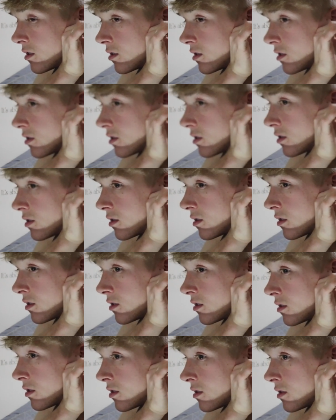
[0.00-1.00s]

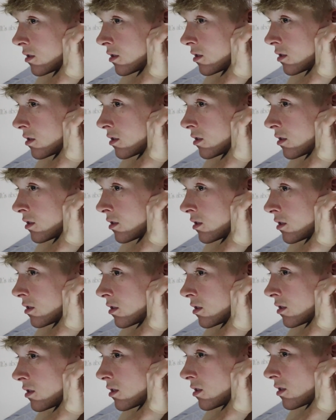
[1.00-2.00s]

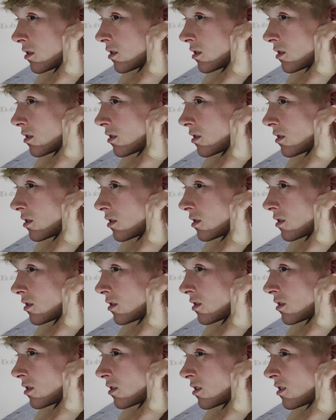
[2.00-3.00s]

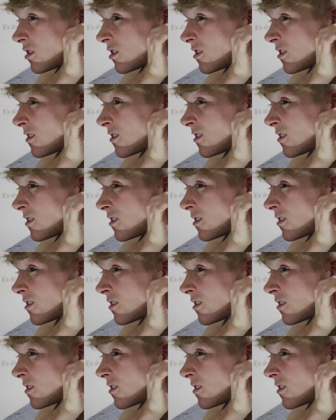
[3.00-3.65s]
(no one is talking)